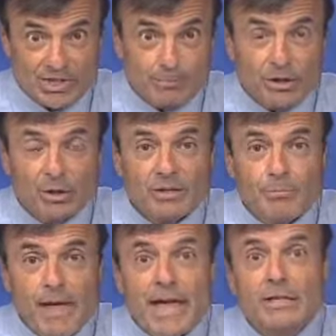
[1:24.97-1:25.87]
They barely
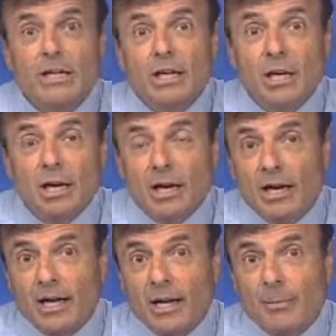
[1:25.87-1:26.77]
met
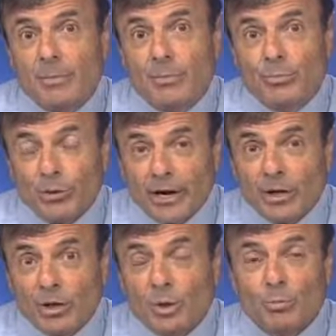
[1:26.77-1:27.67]

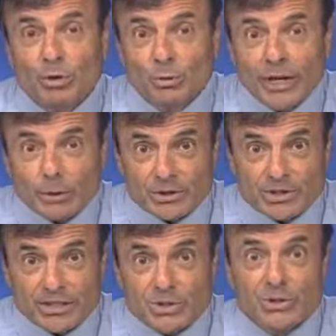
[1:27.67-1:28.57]
prior
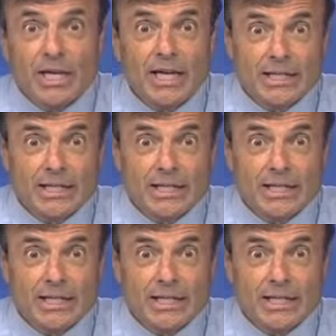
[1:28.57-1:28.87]
prerequisites.